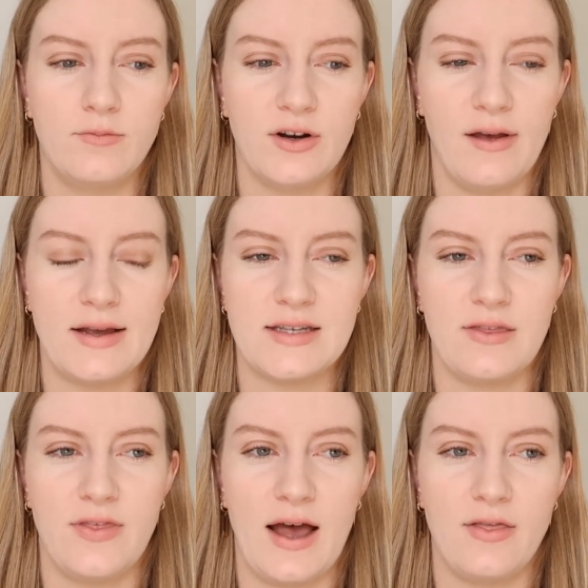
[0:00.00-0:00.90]

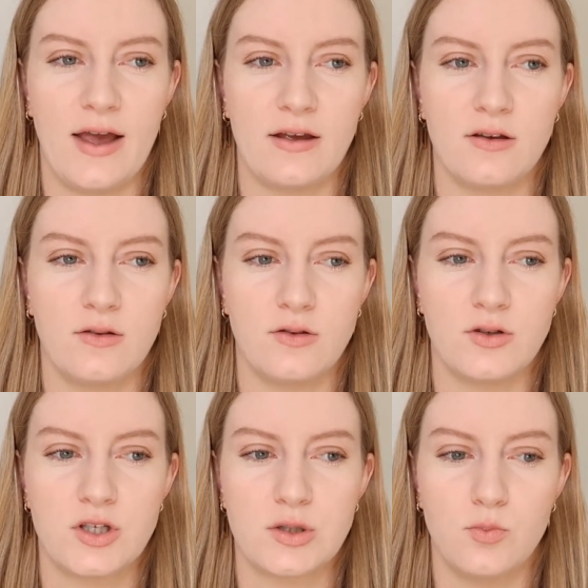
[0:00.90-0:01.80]
realizing that like
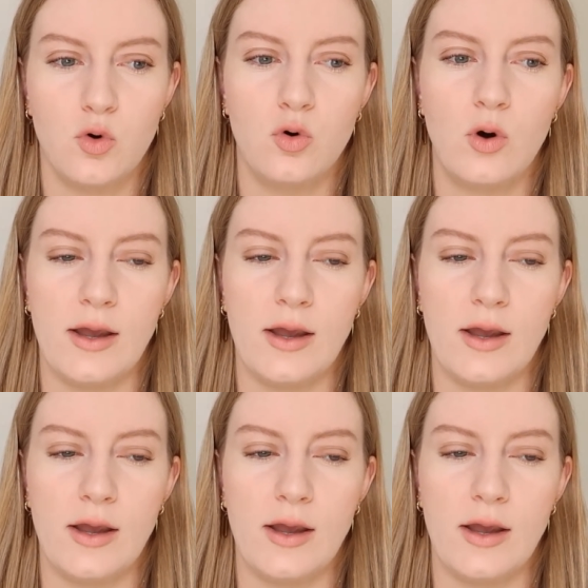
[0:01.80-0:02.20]
small